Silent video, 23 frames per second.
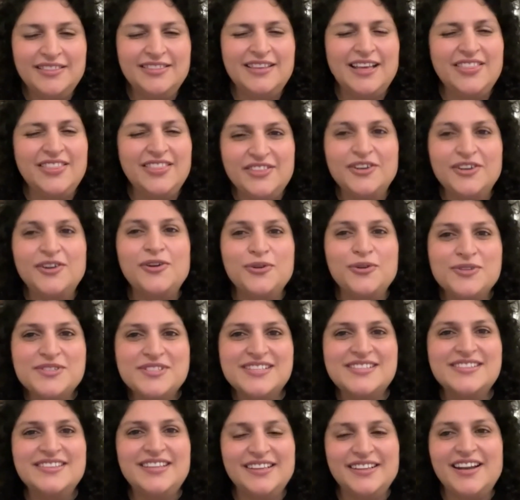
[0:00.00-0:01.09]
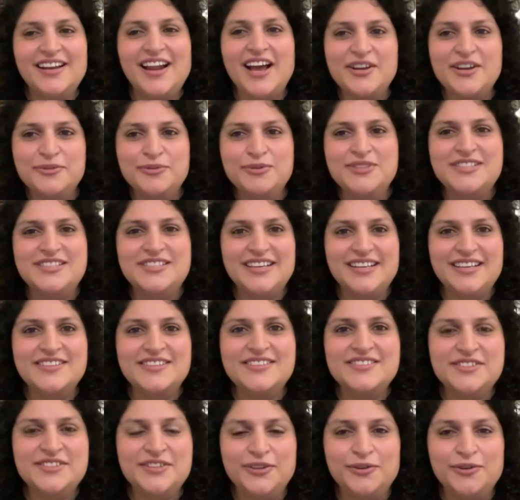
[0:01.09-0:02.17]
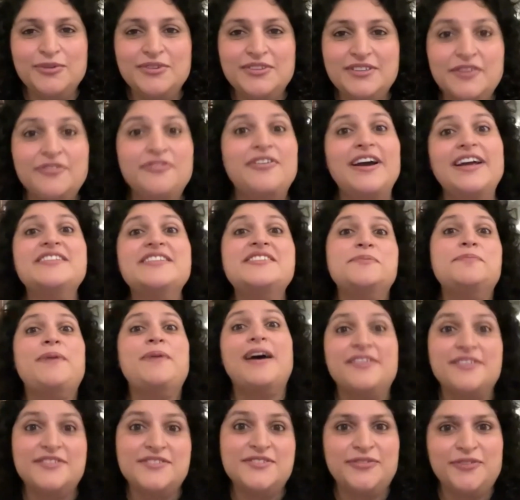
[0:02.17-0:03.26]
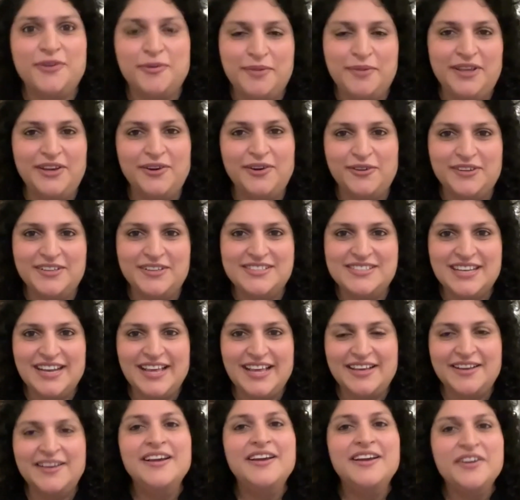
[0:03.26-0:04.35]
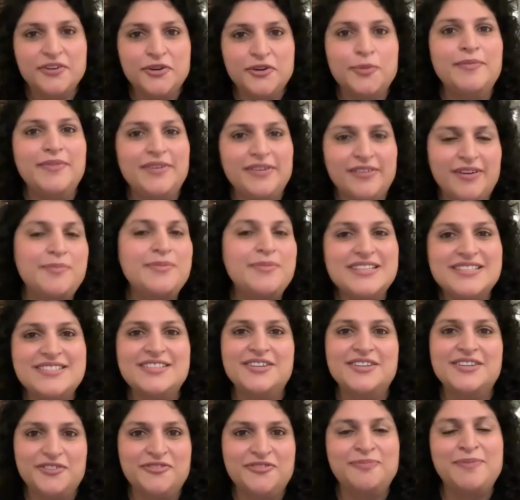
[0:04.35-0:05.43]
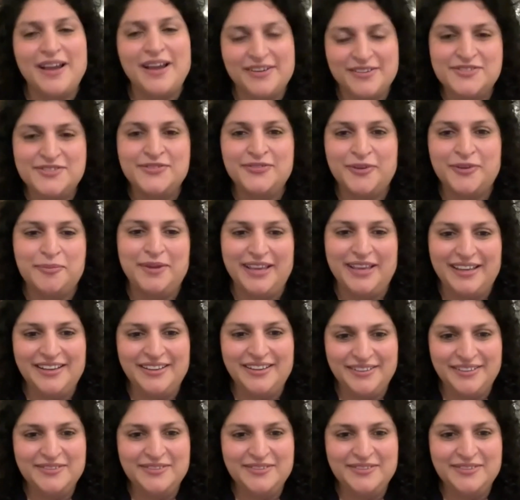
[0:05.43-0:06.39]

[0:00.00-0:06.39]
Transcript: I think the closest thing that I would say is, defines Paris for me or is like reminiscent of Paris for me.